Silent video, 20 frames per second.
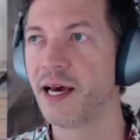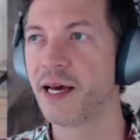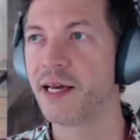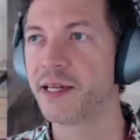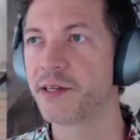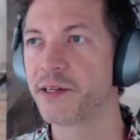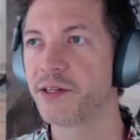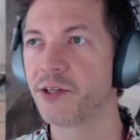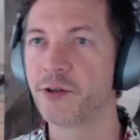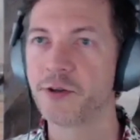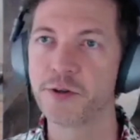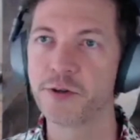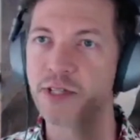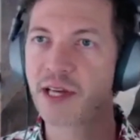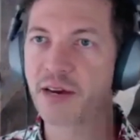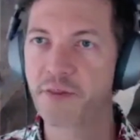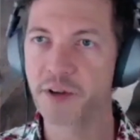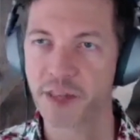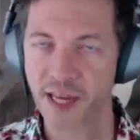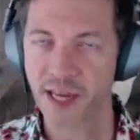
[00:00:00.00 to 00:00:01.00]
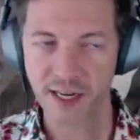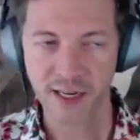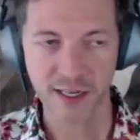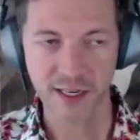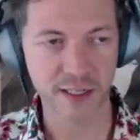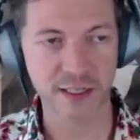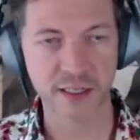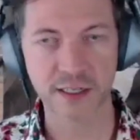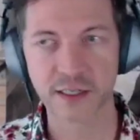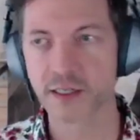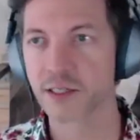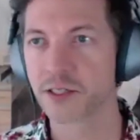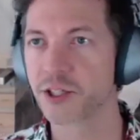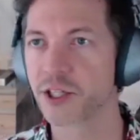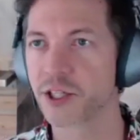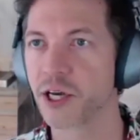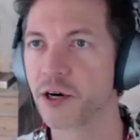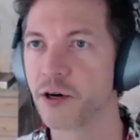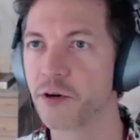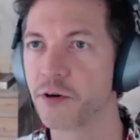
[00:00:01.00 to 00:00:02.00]
and you lose everything.
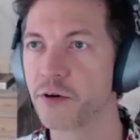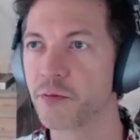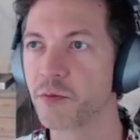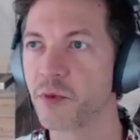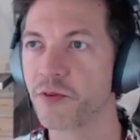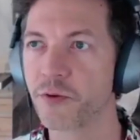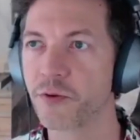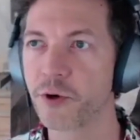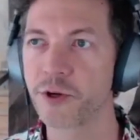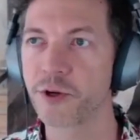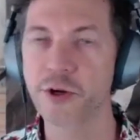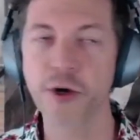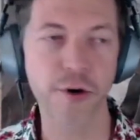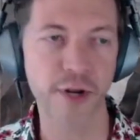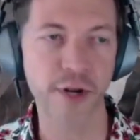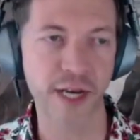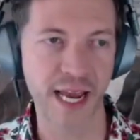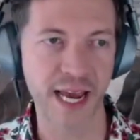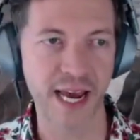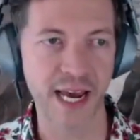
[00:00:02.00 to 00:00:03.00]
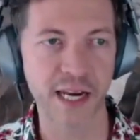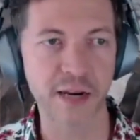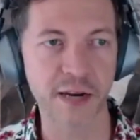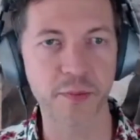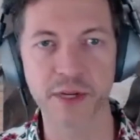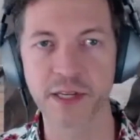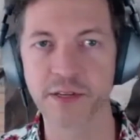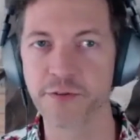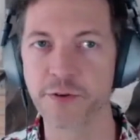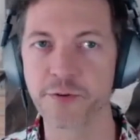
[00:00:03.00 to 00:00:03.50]
So before you go and